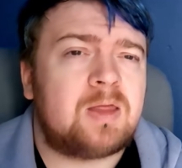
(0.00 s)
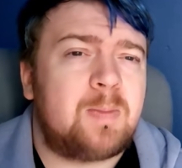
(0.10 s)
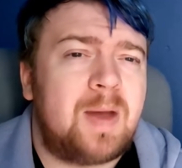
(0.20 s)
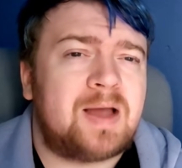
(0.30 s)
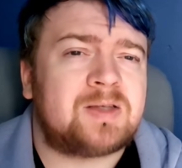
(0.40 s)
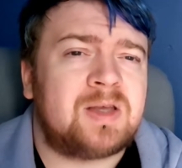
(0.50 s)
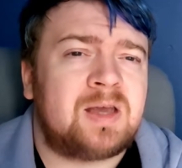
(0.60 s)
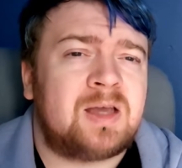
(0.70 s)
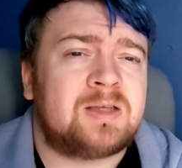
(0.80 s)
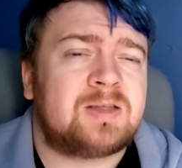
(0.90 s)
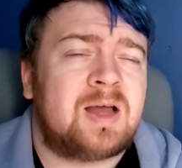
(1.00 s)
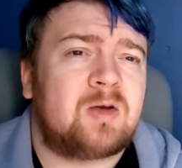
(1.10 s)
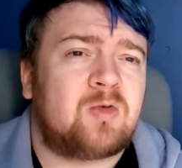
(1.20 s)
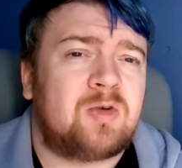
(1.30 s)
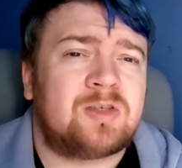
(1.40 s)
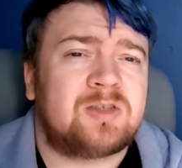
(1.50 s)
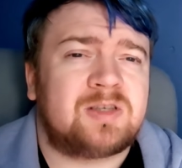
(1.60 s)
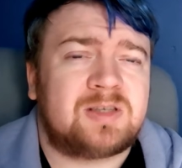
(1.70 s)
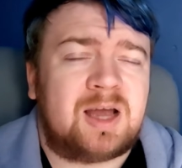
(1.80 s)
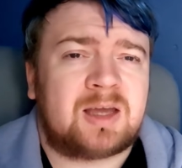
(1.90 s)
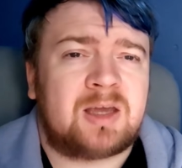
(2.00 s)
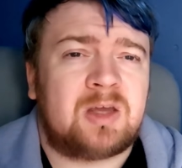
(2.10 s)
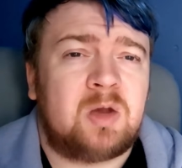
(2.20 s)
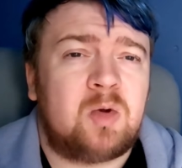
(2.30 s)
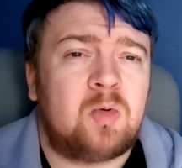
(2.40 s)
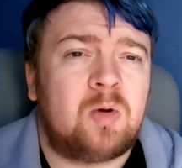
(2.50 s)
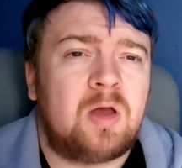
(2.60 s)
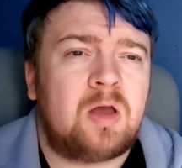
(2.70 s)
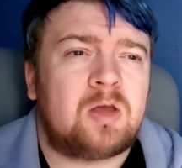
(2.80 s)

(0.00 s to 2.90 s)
The best thing is that creatures attacking you,